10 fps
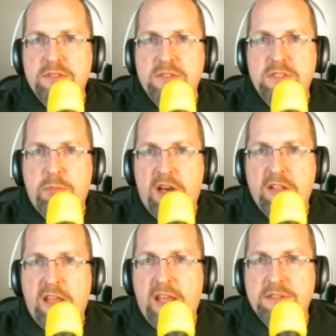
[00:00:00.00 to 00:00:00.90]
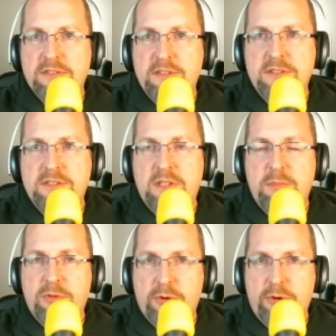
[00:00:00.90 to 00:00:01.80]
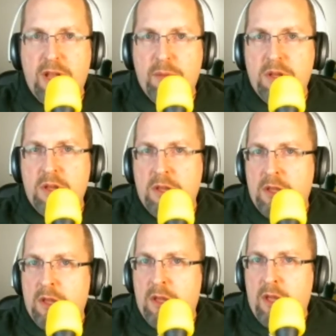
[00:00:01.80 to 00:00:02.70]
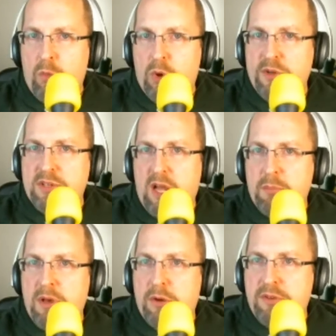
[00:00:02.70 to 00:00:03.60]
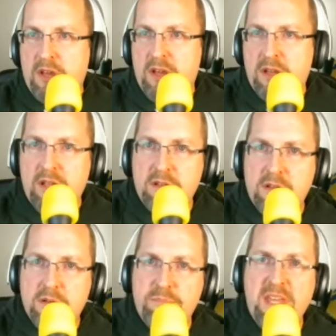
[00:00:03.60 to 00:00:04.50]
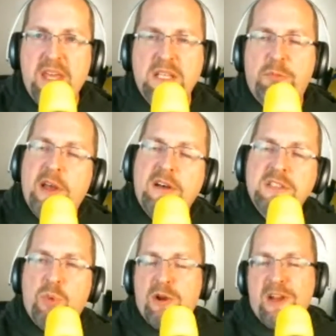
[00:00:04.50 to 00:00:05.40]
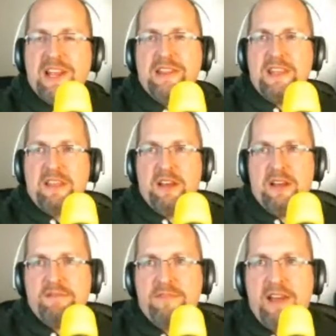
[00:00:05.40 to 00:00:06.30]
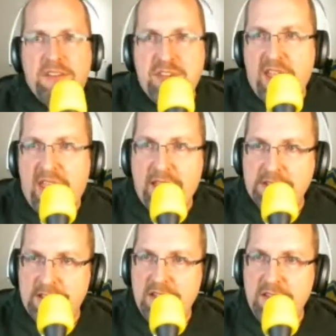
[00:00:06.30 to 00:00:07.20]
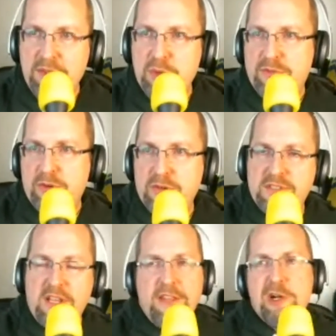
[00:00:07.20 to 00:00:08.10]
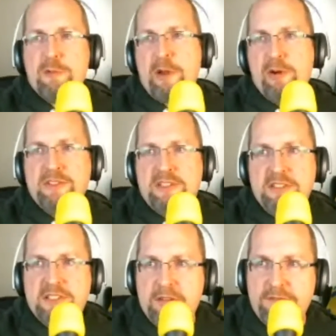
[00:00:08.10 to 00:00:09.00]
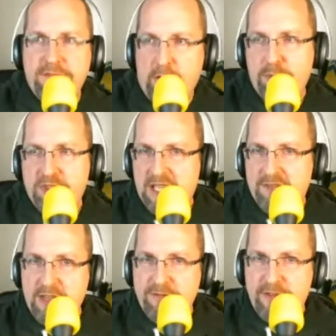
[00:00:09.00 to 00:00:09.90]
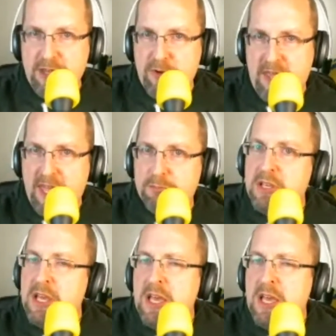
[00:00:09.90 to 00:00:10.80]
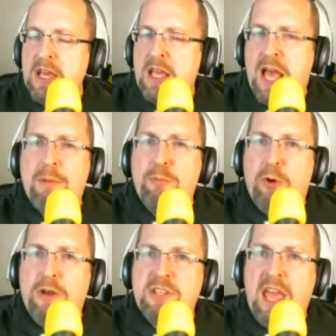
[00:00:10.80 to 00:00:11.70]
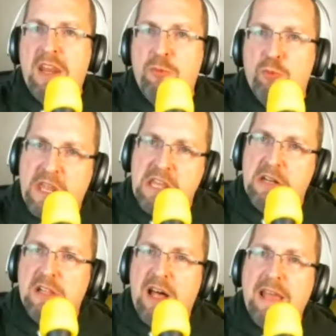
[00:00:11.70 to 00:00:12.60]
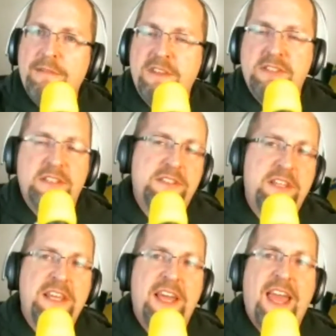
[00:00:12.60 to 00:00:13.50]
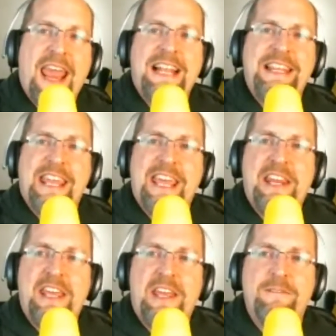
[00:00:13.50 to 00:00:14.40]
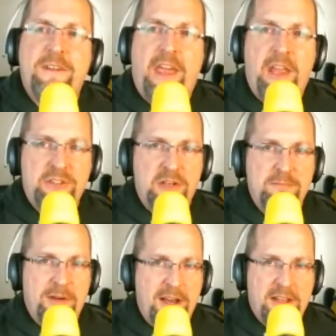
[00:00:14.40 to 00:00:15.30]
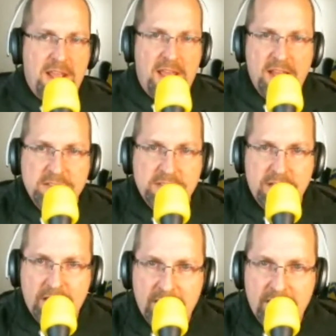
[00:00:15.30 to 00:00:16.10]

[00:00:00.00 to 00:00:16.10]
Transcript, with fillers: This is the podcast. This is the program where we talk about uh, beings from elsewhere in the uh, vast galaxy, the universe, and their appearances in film, TV, video games comic books, and in real life. This is the Alien Invasion podcast.